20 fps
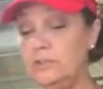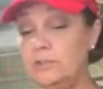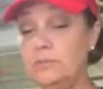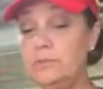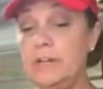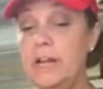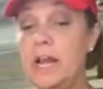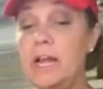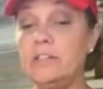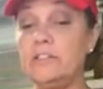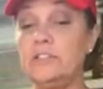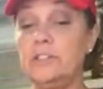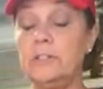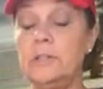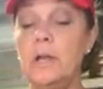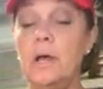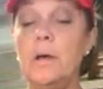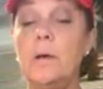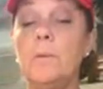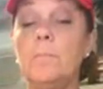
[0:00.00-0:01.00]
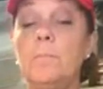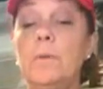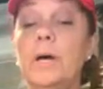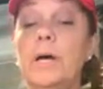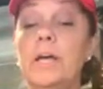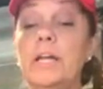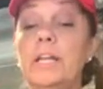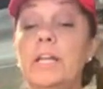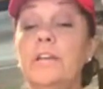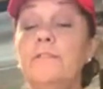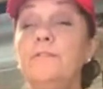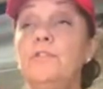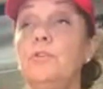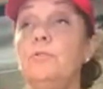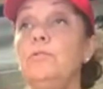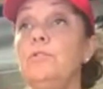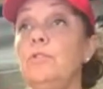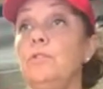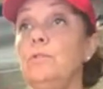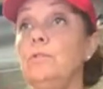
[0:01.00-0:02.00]
reaction. But if
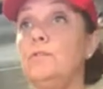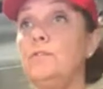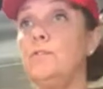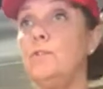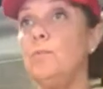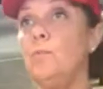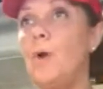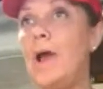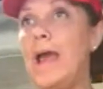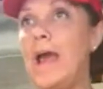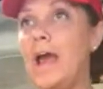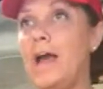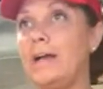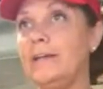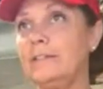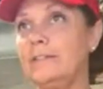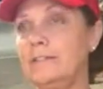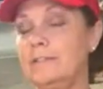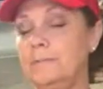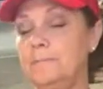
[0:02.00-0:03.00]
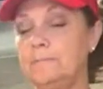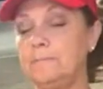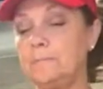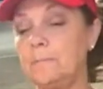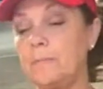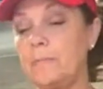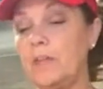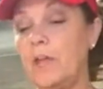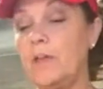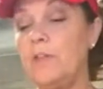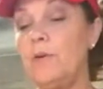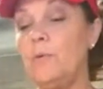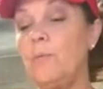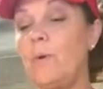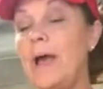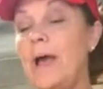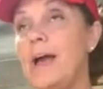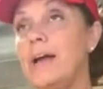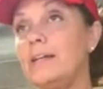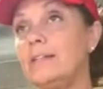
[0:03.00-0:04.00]
you use the wax
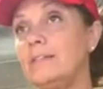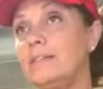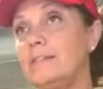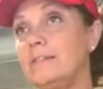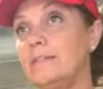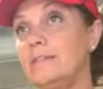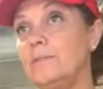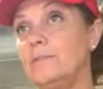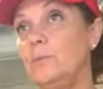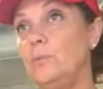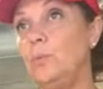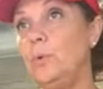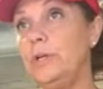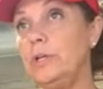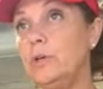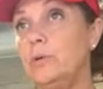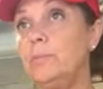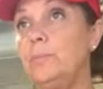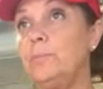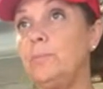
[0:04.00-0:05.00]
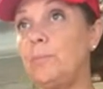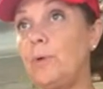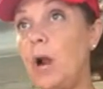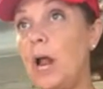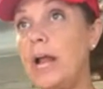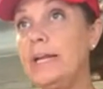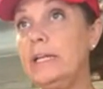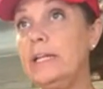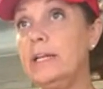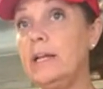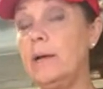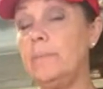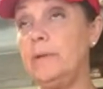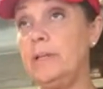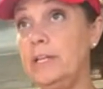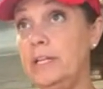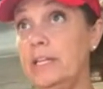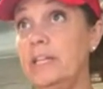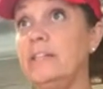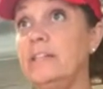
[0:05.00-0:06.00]
will brighten it up,
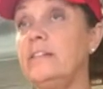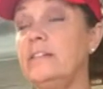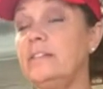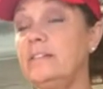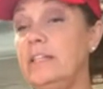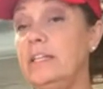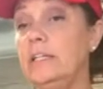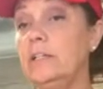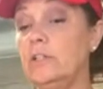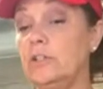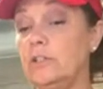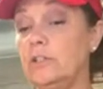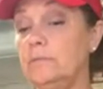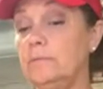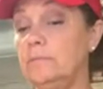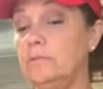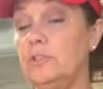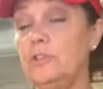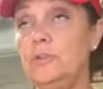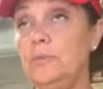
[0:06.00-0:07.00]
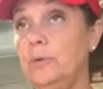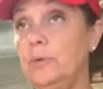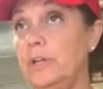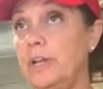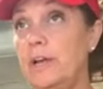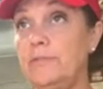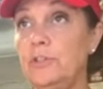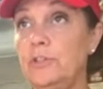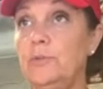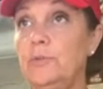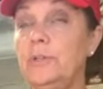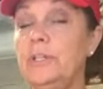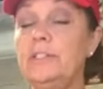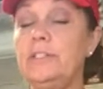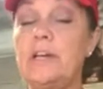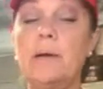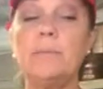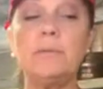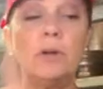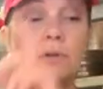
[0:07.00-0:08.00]
and it is a sealer, so you wouldn't have to do any
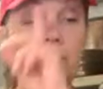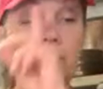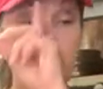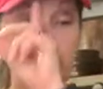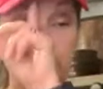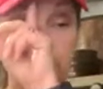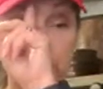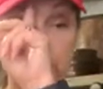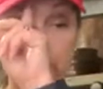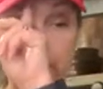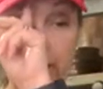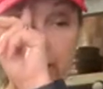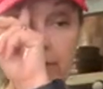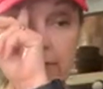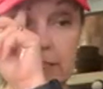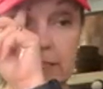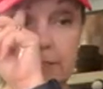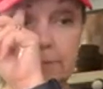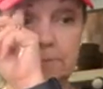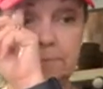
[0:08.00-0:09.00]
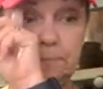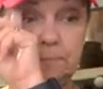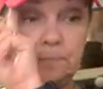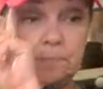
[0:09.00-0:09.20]
top coat after you waxed it.